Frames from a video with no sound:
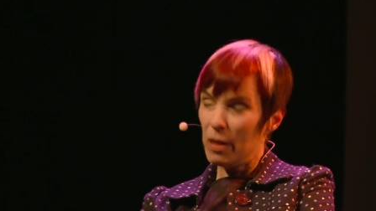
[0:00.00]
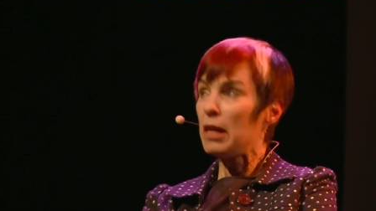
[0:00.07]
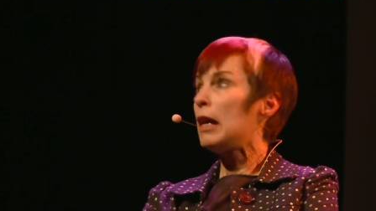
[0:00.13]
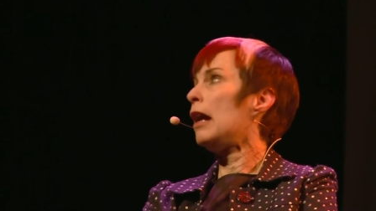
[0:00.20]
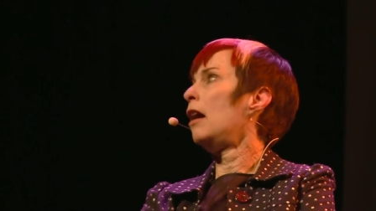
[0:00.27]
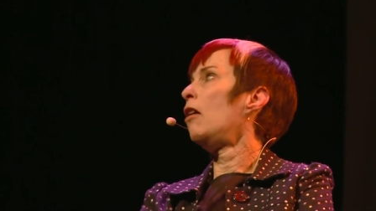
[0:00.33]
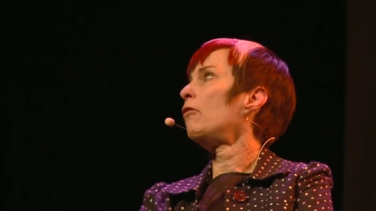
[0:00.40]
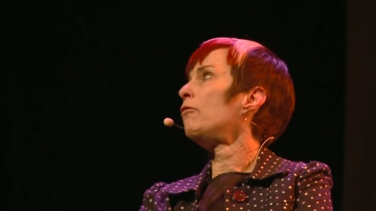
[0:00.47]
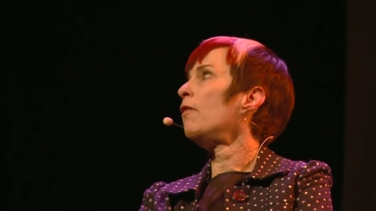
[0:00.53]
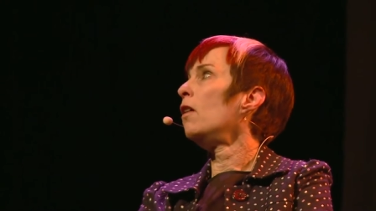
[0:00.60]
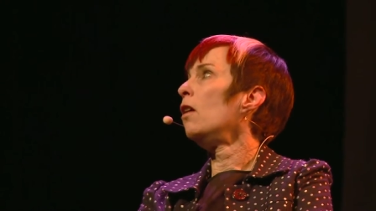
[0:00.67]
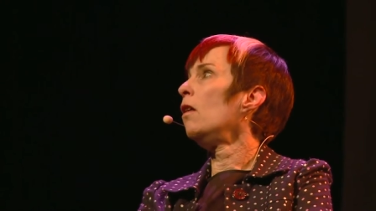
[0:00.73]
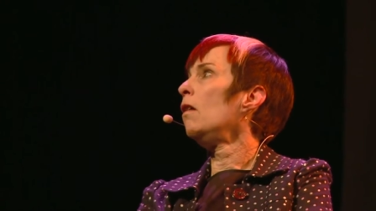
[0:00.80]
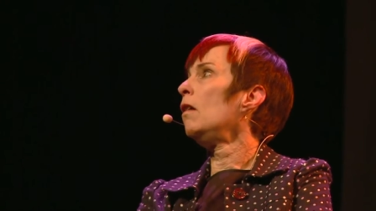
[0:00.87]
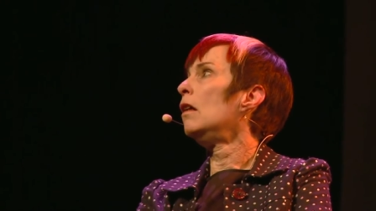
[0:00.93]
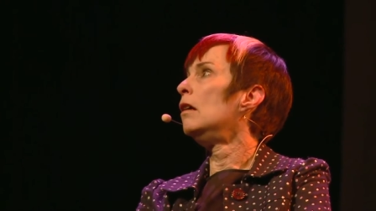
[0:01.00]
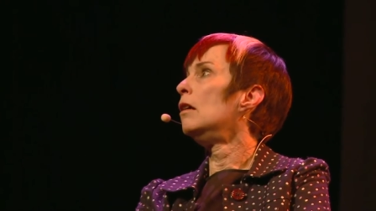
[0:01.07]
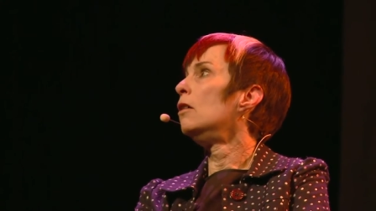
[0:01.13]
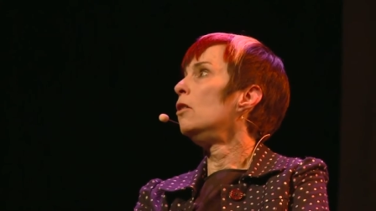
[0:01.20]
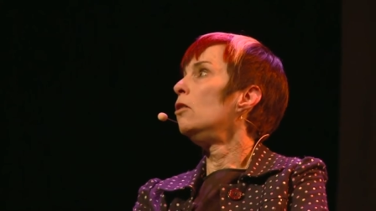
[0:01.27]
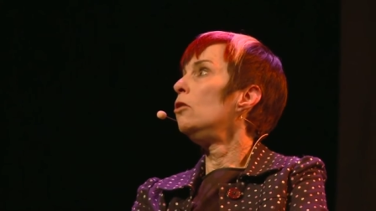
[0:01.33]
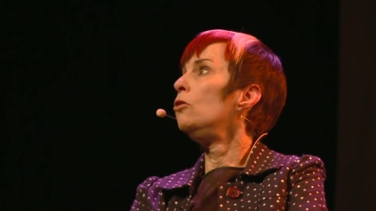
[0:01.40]
Be careful
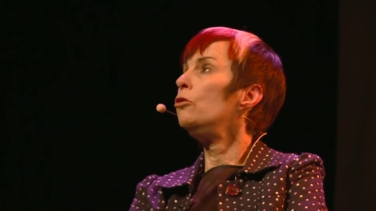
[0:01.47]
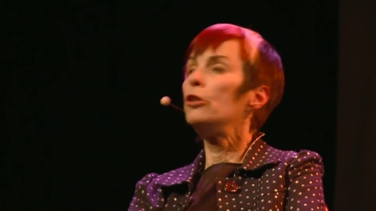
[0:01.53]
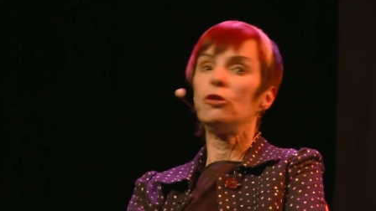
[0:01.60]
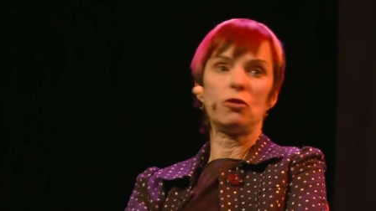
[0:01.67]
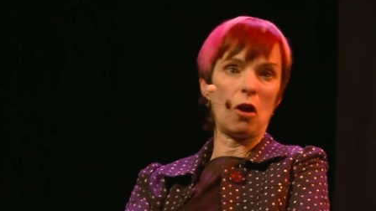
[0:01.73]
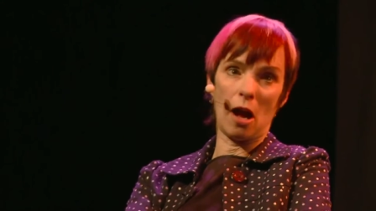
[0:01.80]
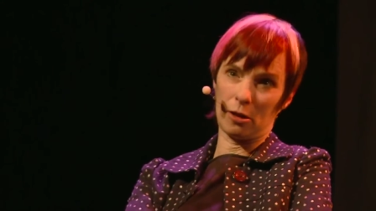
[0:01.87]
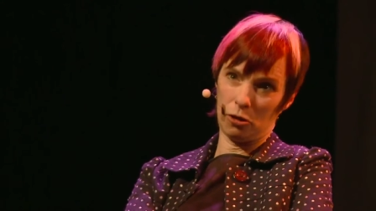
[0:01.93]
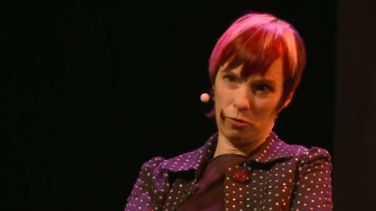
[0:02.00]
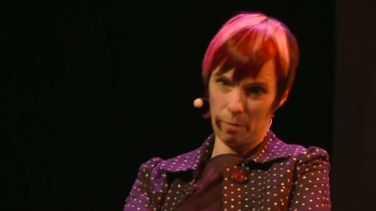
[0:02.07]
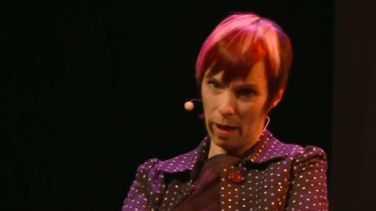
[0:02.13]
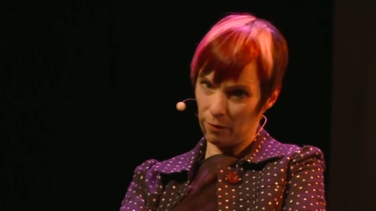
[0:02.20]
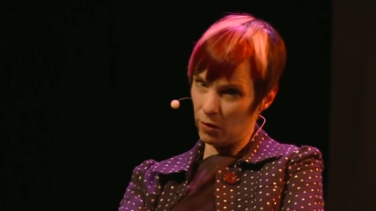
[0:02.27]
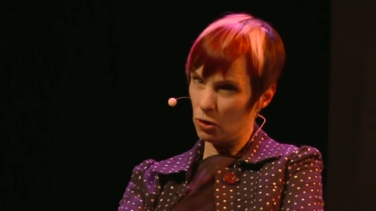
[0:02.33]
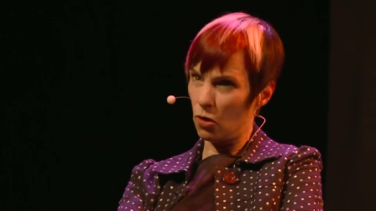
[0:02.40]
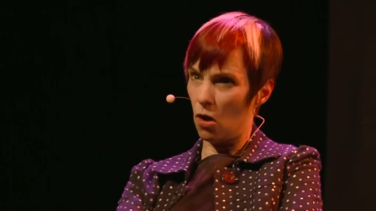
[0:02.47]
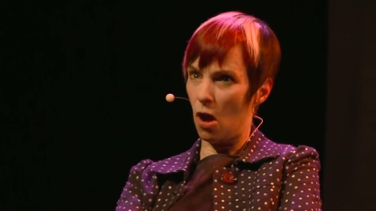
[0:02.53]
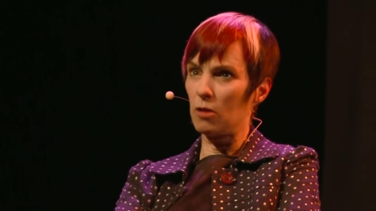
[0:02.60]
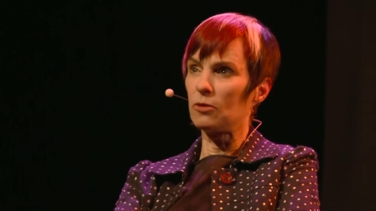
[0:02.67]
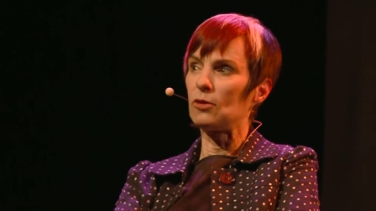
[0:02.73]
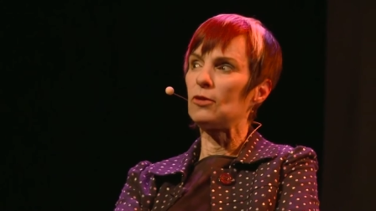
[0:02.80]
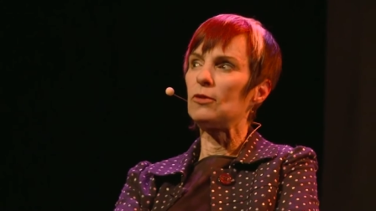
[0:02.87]
who you talk to about the
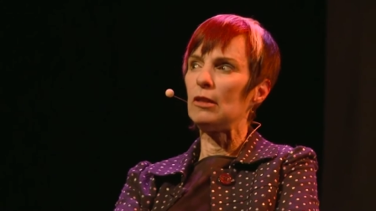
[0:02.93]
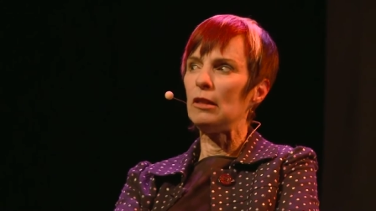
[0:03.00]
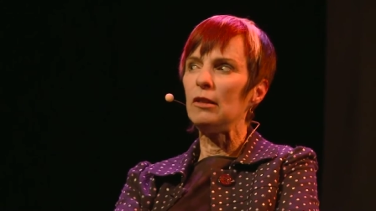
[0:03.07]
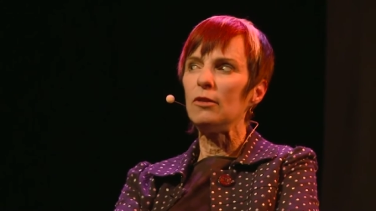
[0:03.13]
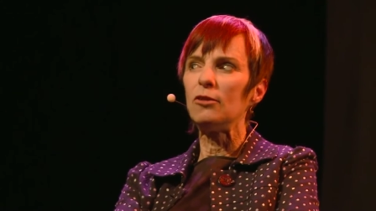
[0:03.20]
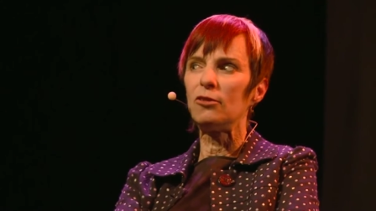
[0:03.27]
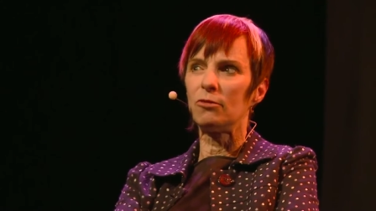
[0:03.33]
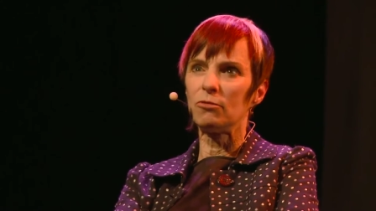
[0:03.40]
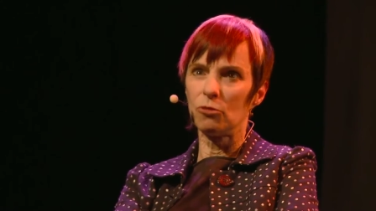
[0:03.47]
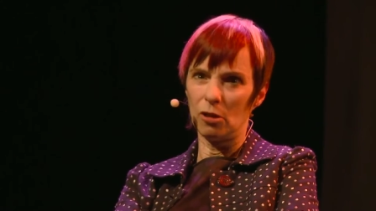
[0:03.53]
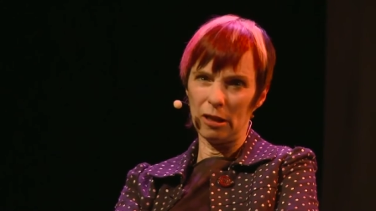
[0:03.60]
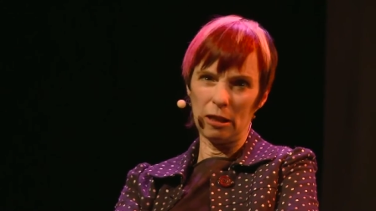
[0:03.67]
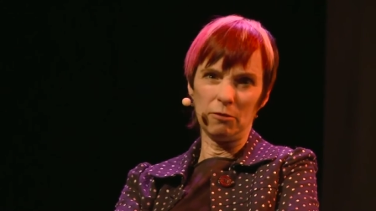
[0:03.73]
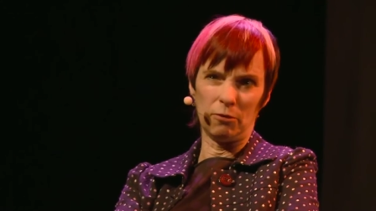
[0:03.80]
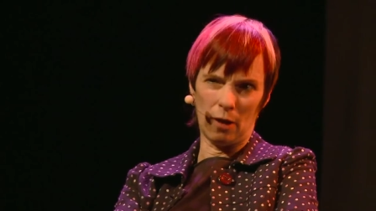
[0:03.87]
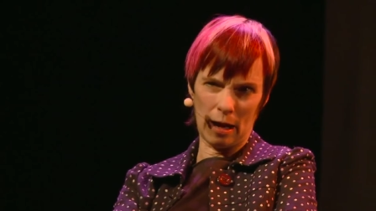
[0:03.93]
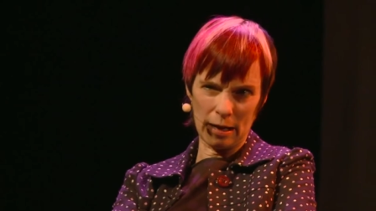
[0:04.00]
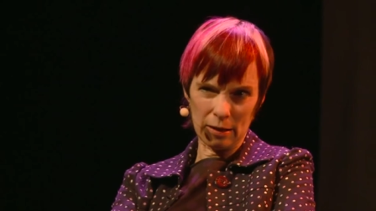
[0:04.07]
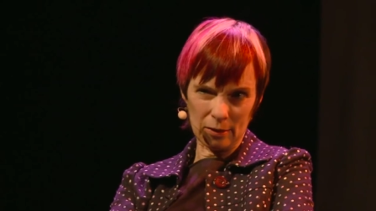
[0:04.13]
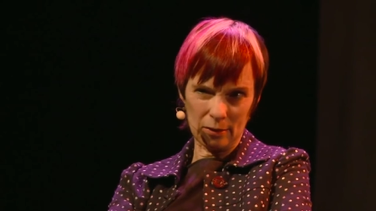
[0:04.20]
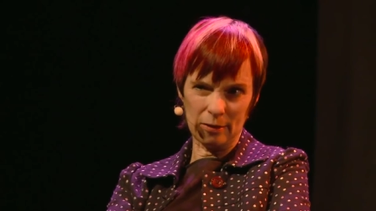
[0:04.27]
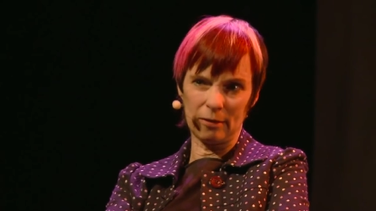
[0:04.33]
dogs, is good
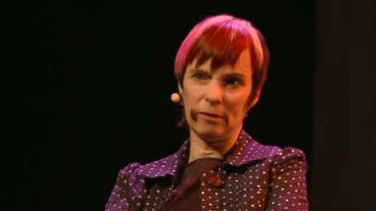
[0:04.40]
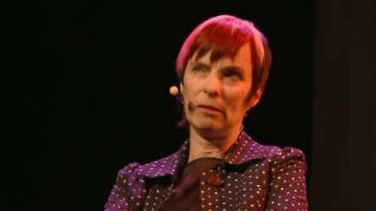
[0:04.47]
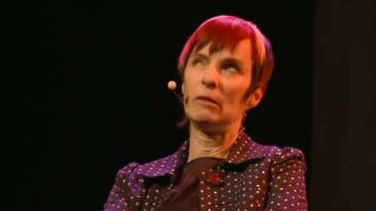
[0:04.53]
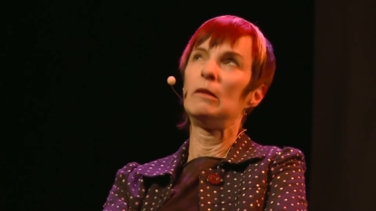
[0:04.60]
advice.